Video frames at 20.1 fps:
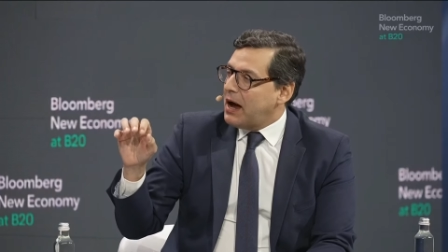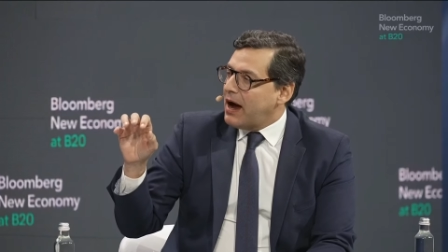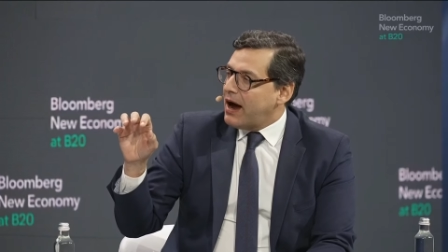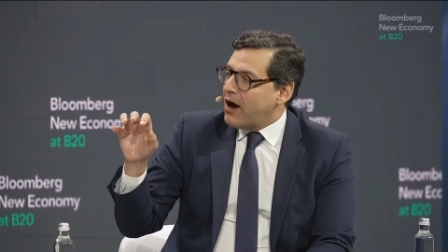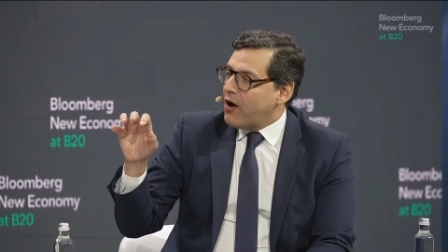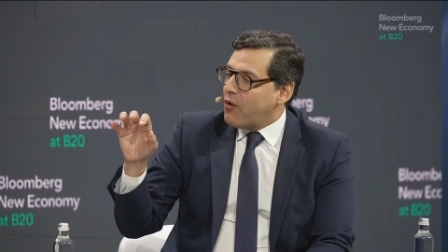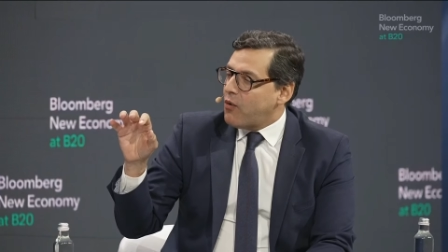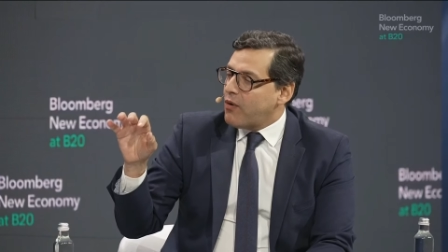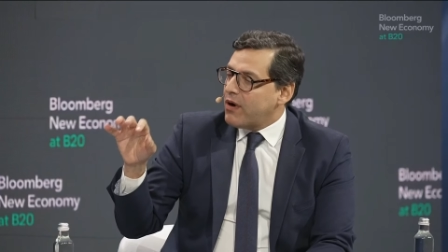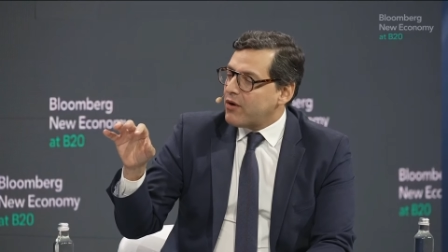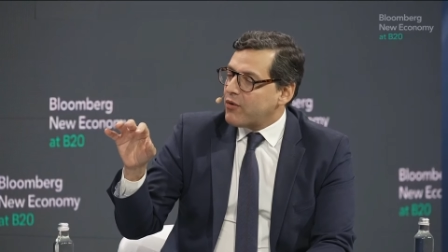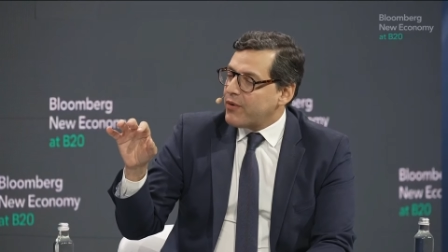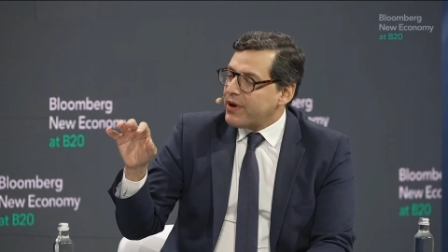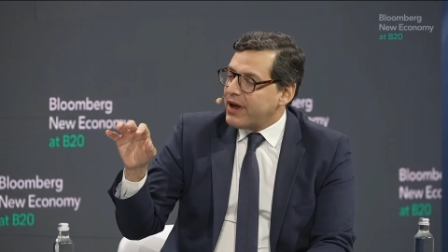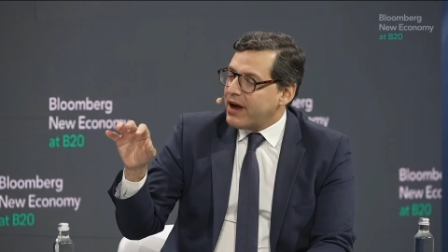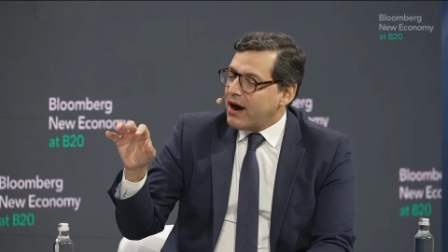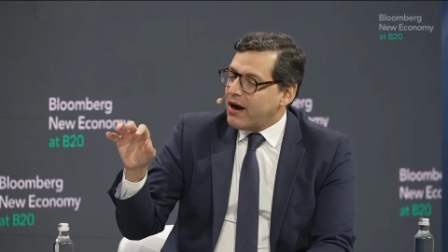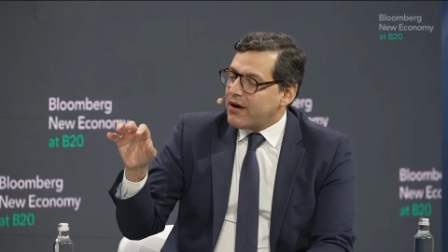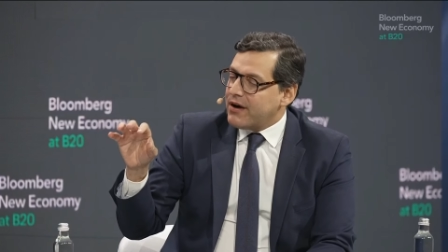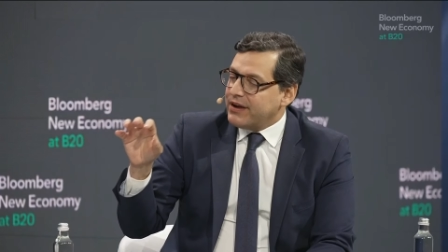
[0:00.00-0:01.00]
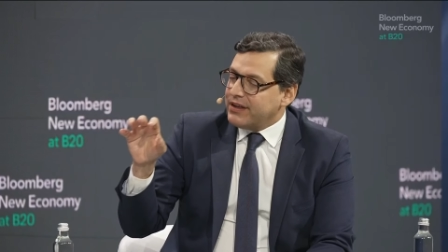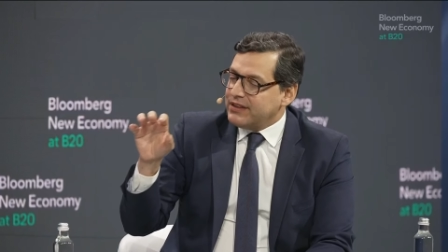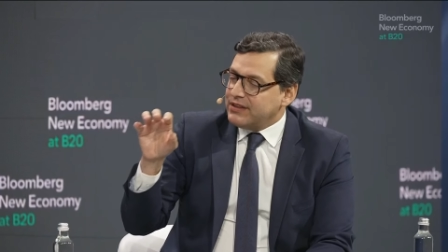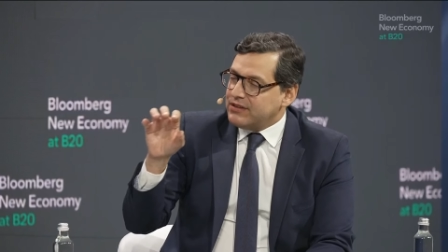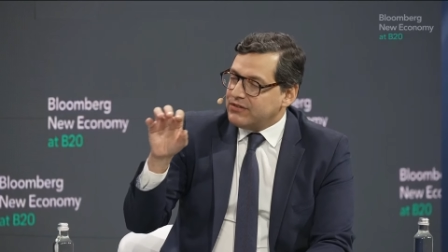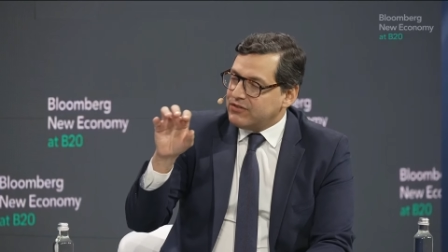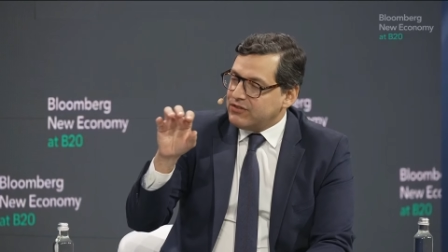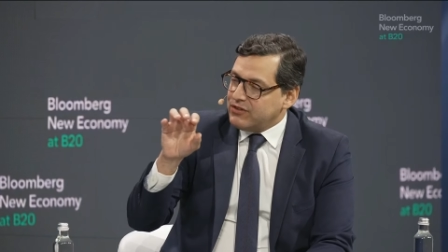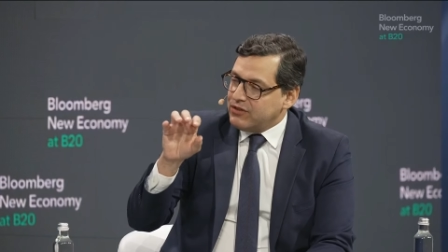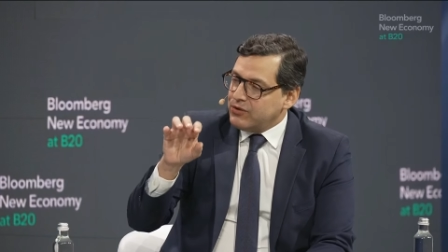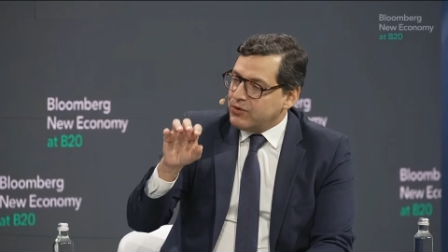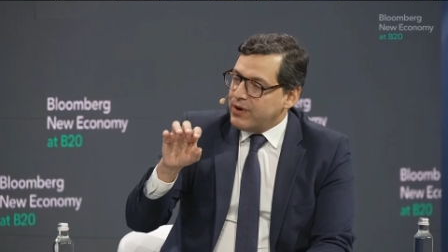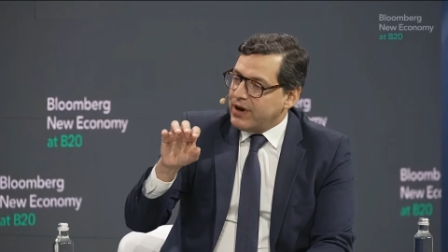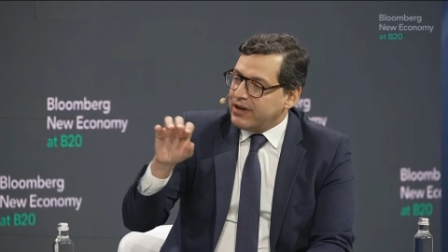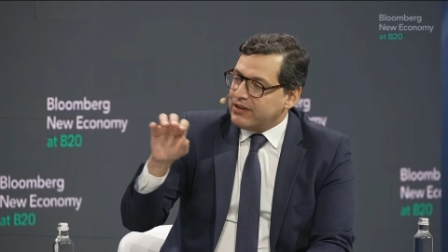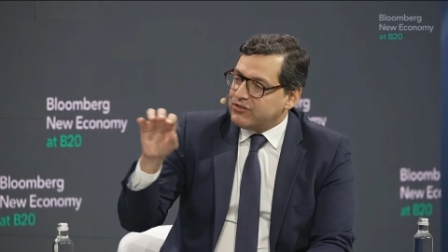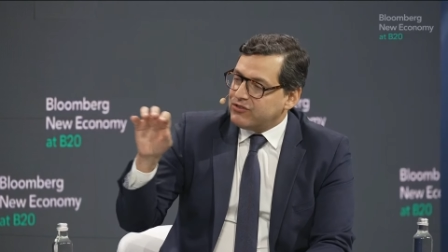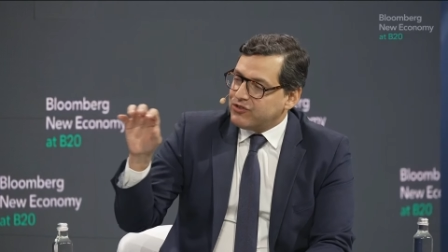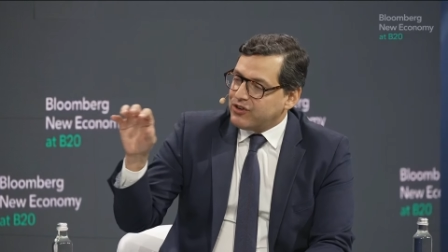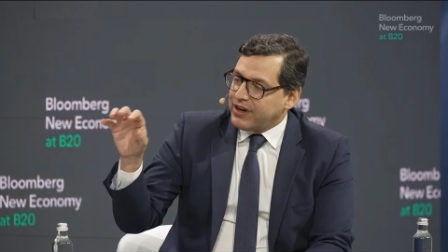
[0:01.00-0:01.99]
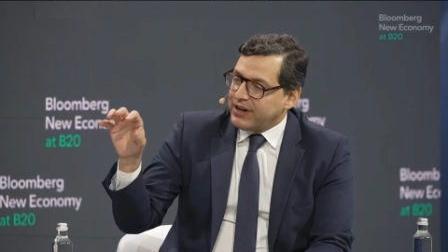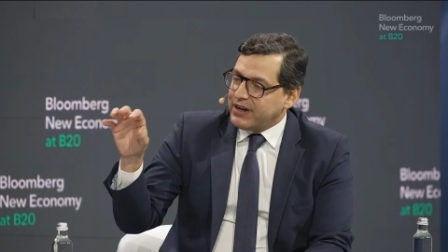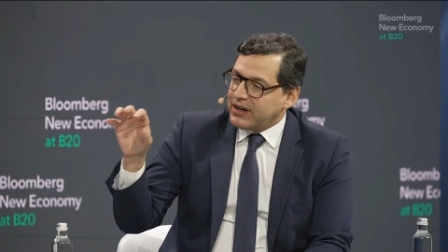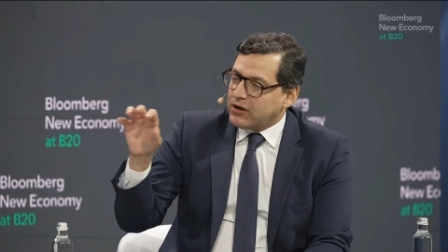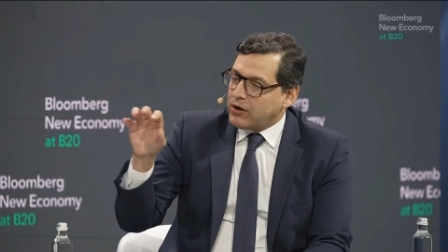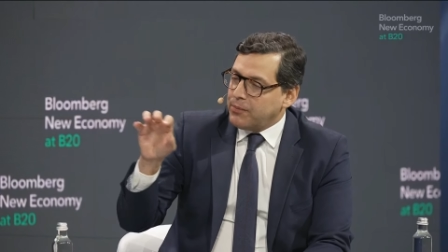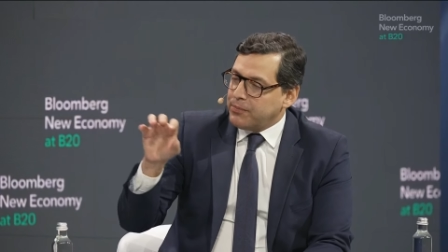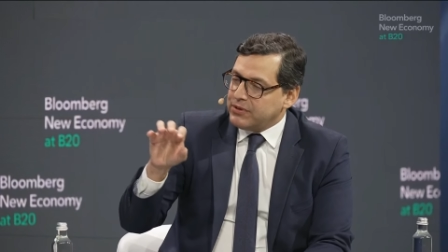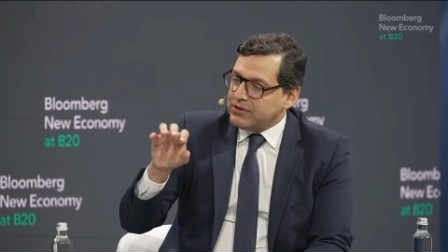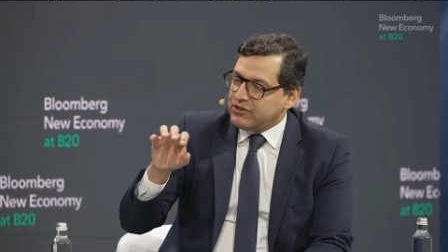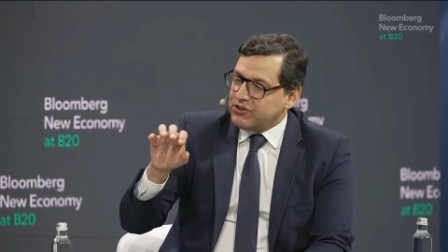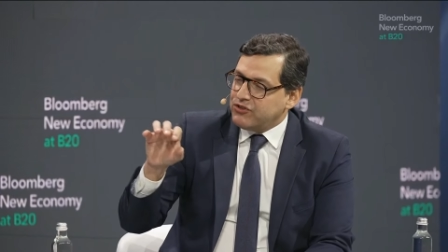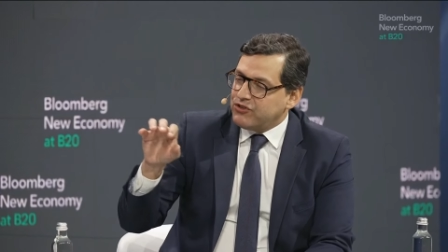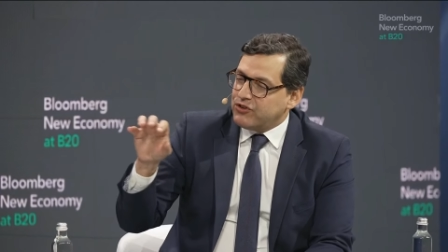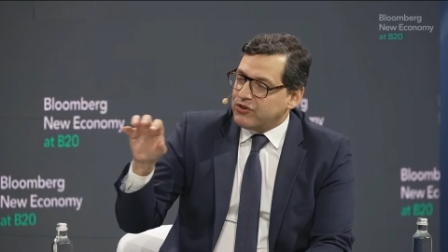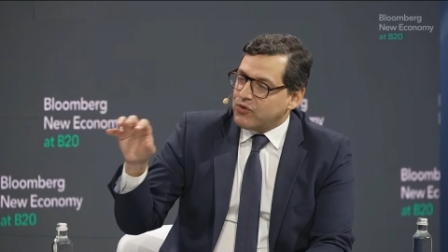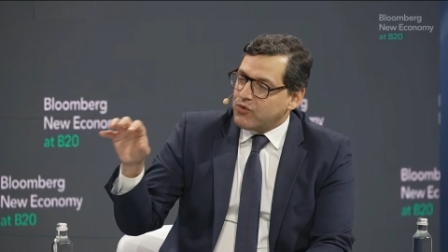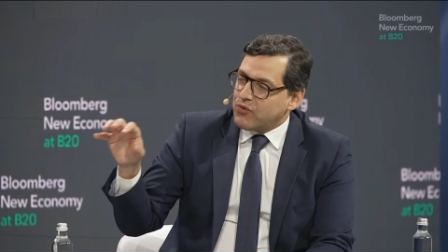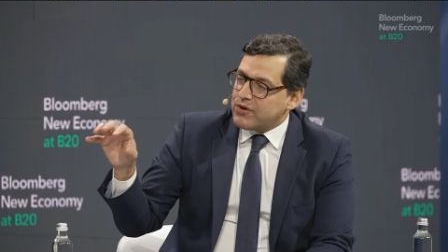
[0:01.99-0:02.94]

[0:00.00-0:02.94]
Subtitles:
Where we are in this US-China competition,